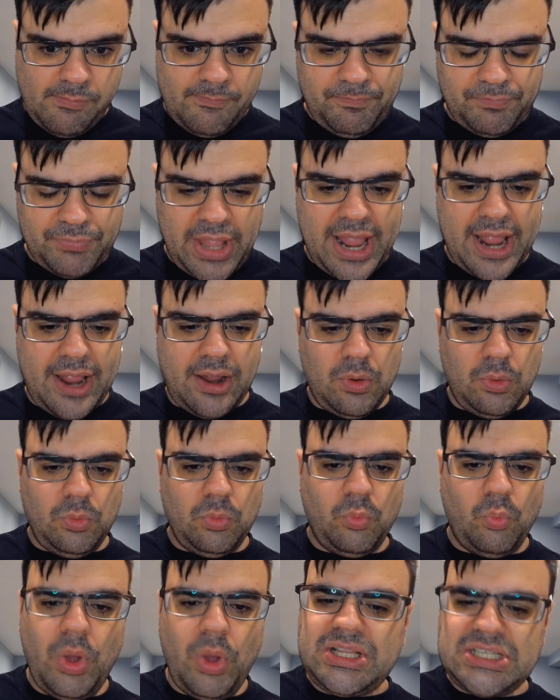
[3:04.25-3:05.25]
Now,
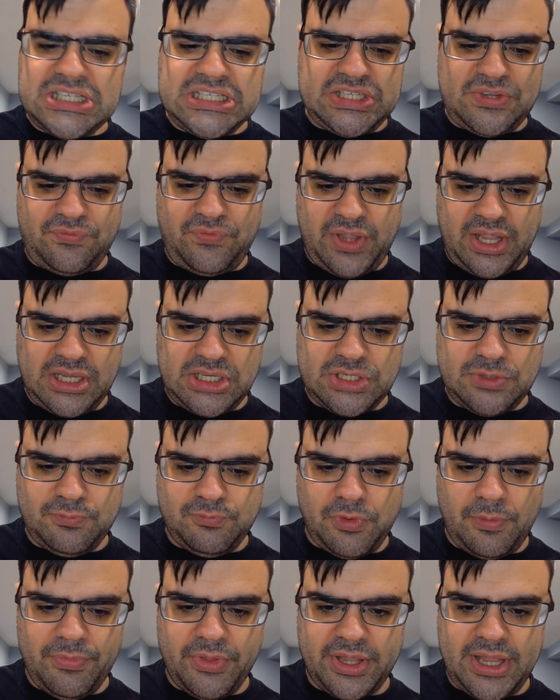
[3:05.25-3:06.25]
what's his face
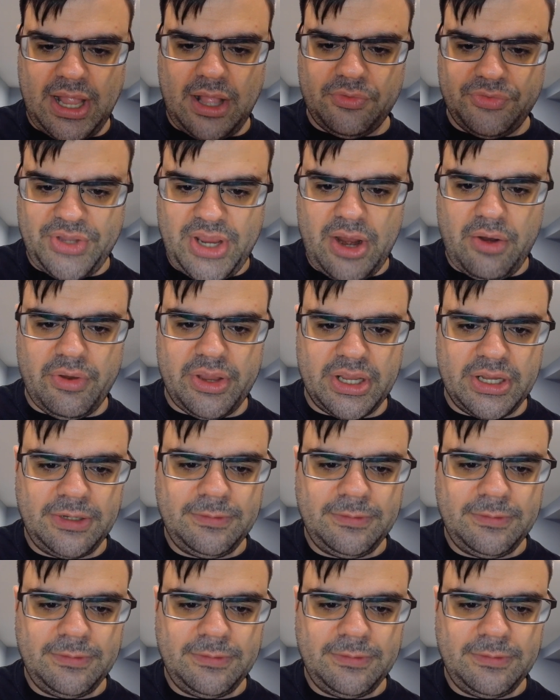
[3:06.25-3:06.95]
from the Calderia?